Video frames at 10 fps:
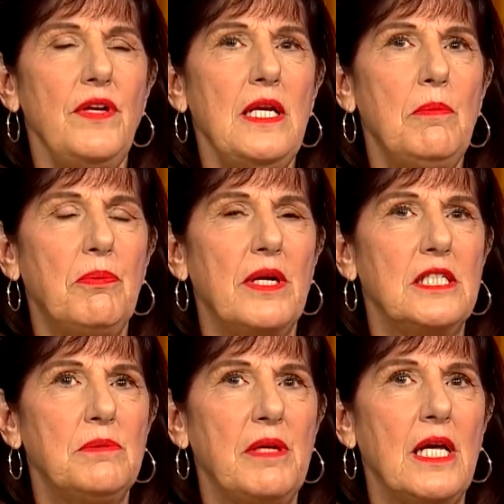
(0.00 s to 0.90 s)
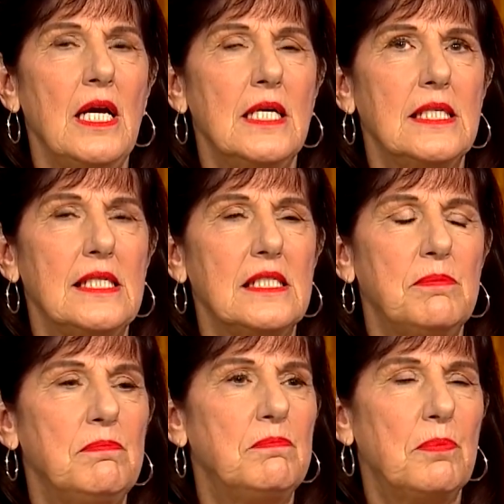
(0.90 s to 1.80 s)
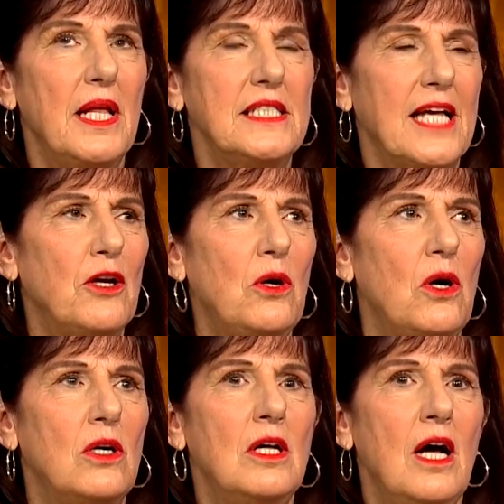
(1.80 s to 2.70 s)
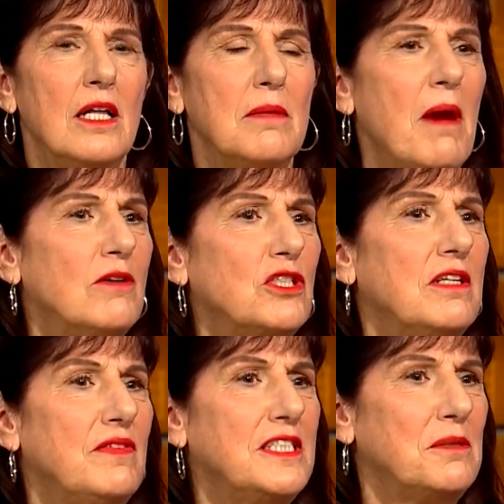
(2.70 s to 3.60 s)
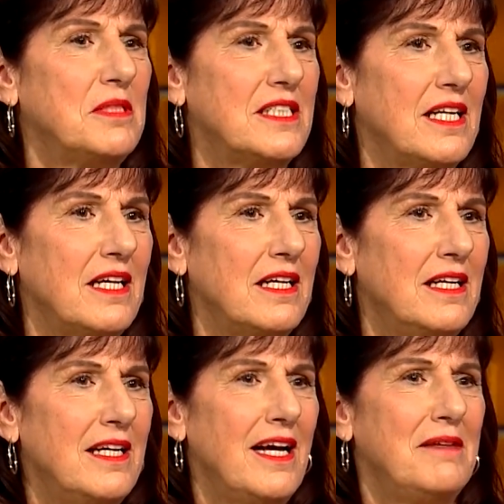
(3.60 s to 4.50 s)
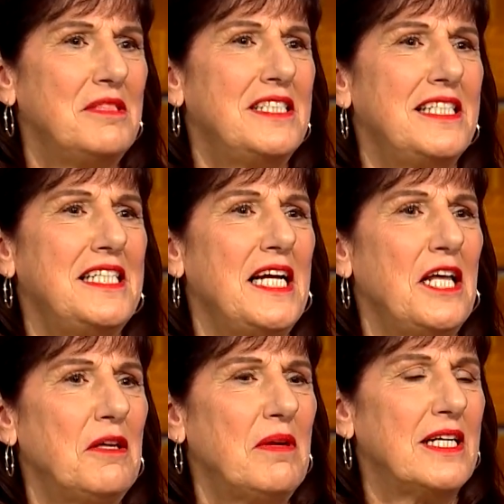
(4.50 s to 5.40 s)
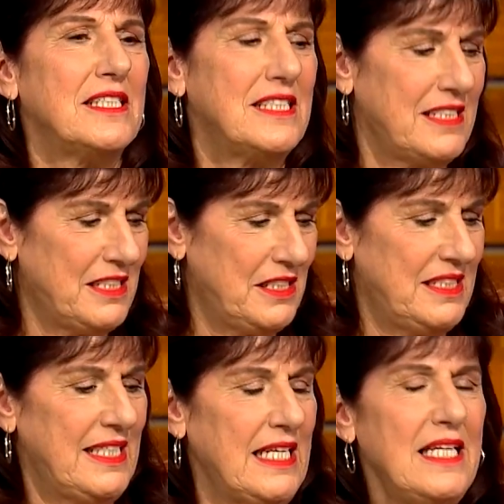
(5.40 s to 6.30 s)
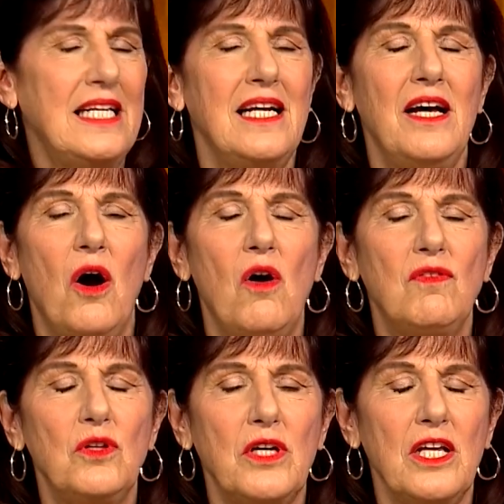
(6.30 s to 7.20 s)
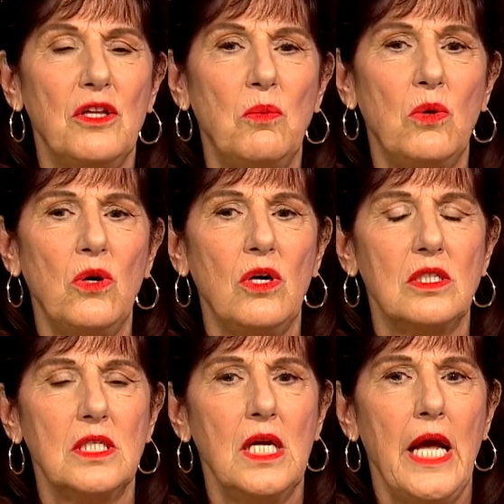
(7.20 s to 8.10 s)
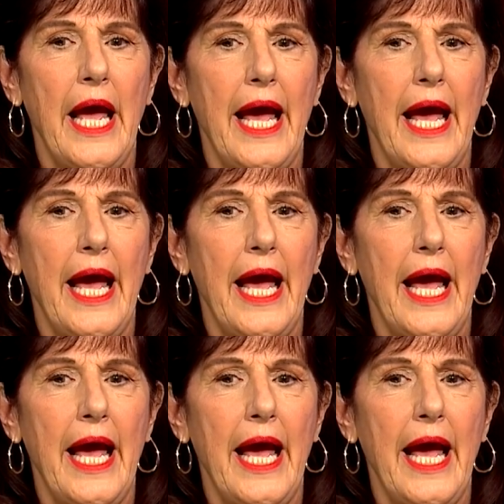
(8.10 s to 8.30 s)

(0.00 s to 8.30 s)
Often He brings me to this place I call the mountain of intimacy and we sit together on a seat overlooking the world.